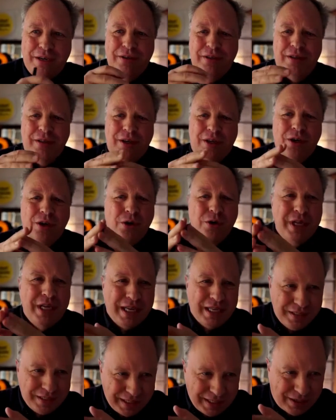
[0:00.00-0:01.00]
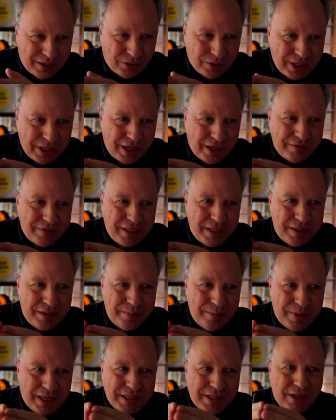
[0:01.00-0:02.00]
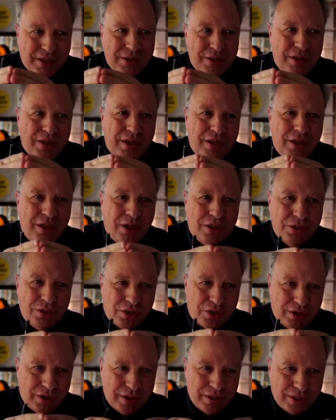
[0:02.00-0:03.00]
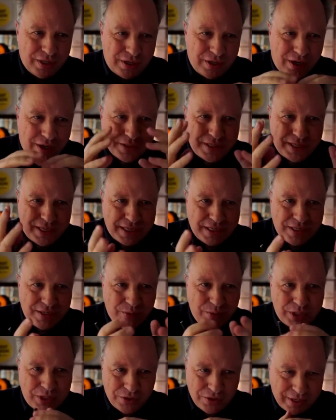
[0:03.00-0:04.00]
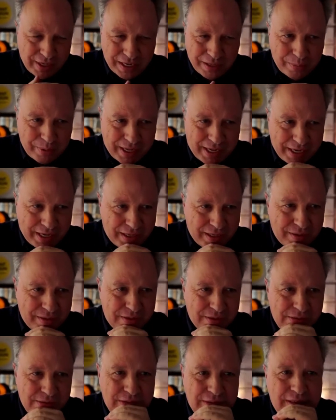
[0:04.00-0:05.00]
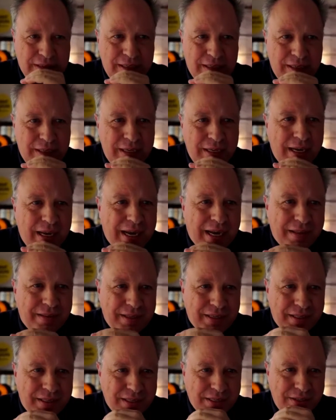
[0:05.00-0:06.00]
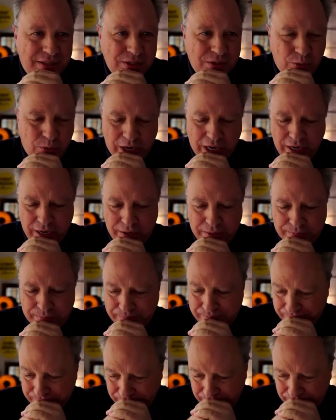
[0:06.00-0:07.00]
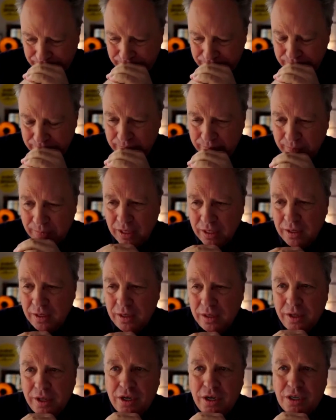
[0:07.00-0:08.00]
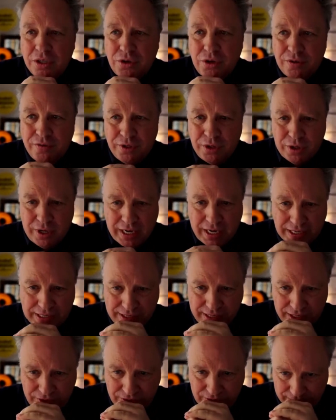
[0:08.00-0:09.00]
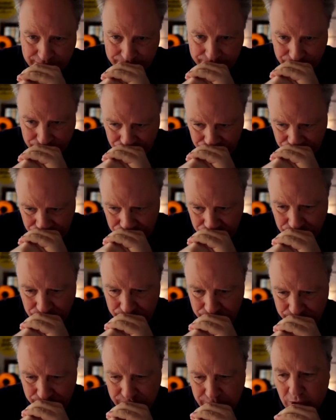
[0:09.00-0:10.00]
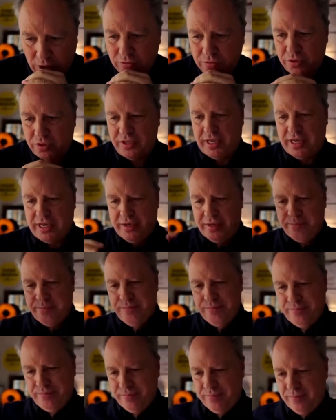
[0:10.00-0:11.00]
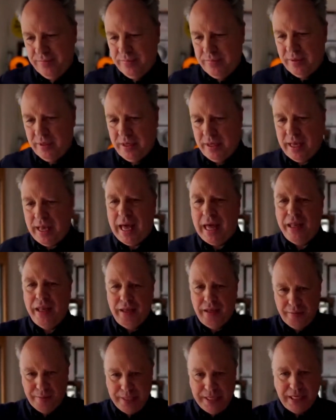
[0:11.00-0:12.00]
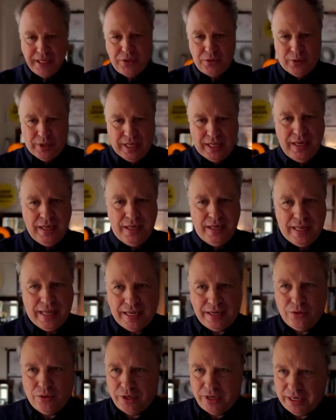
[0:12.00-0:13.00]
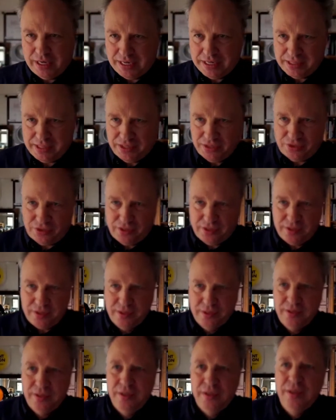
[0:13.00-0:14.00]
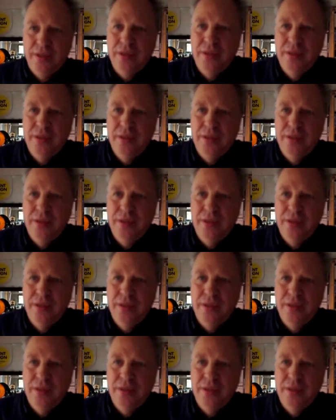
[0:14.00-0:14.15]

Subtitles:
about the coding and decoding of it, but it's also the culture and the context in which you then apply it. And I think this is where the culture of an organization over time and the meetings within that organization,